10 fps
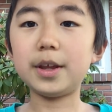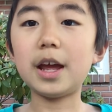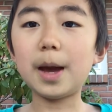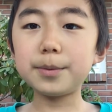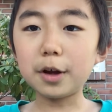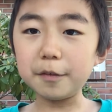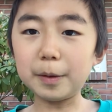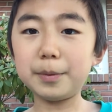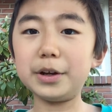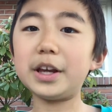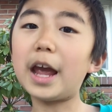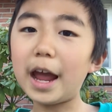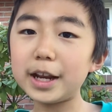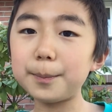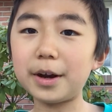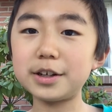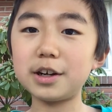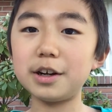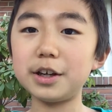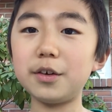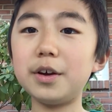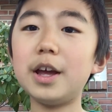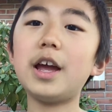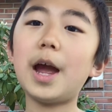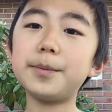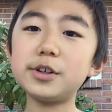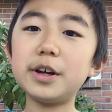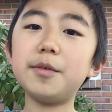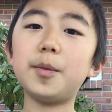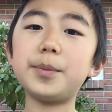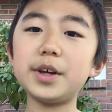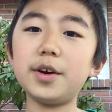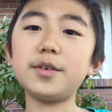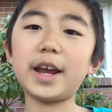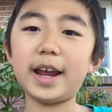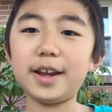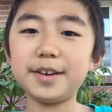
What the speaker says: I'm sorry if I'm putting any pressure on you. I'm sure it will be okay.